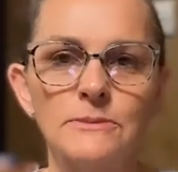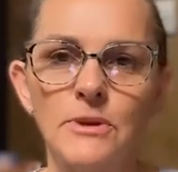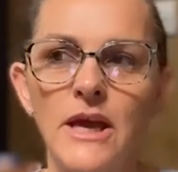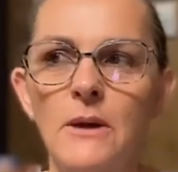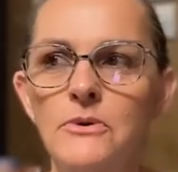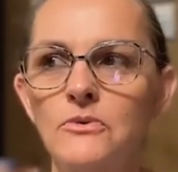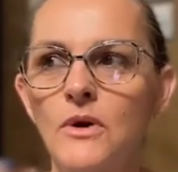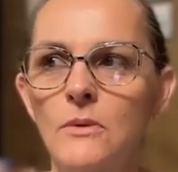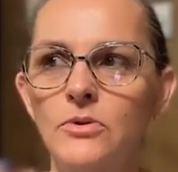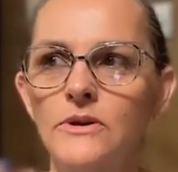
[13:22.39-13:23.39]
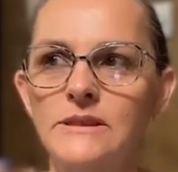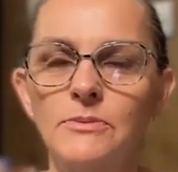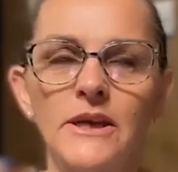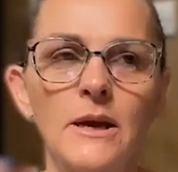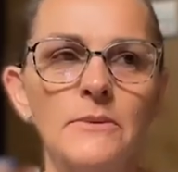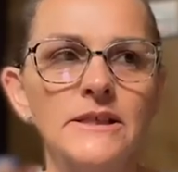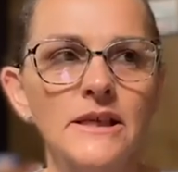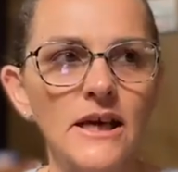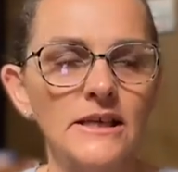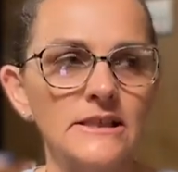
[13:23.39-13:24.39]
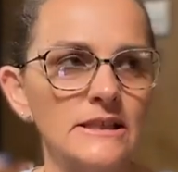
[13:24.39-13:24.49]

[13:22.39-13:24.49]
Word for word: It's becoming rubble. It's becoming dust.